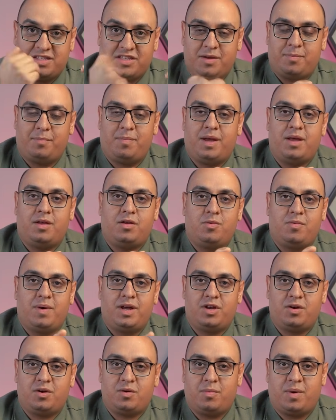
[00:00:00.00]
compared to
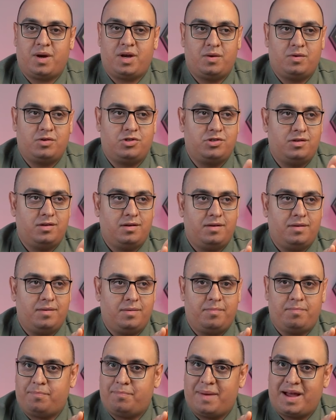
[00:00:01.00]
regular models.
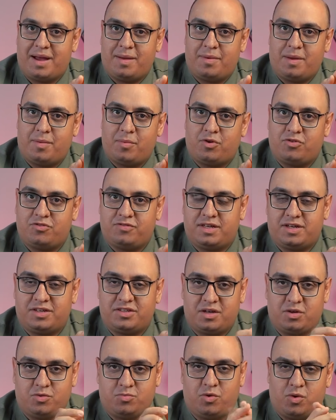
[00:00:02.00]
Many people think
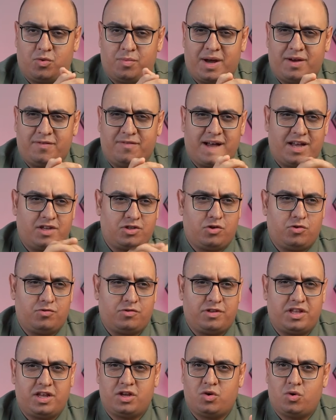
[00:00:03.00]
that robot
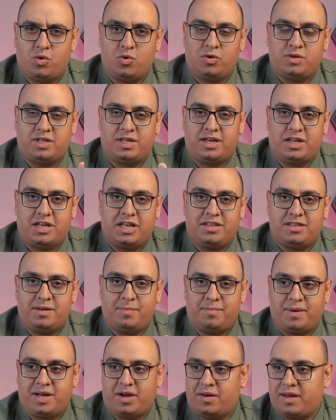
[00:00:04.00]
vacuums can only clean the
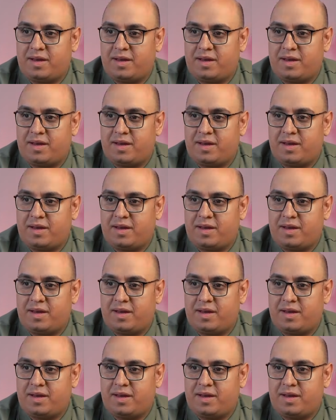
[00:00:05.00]
middle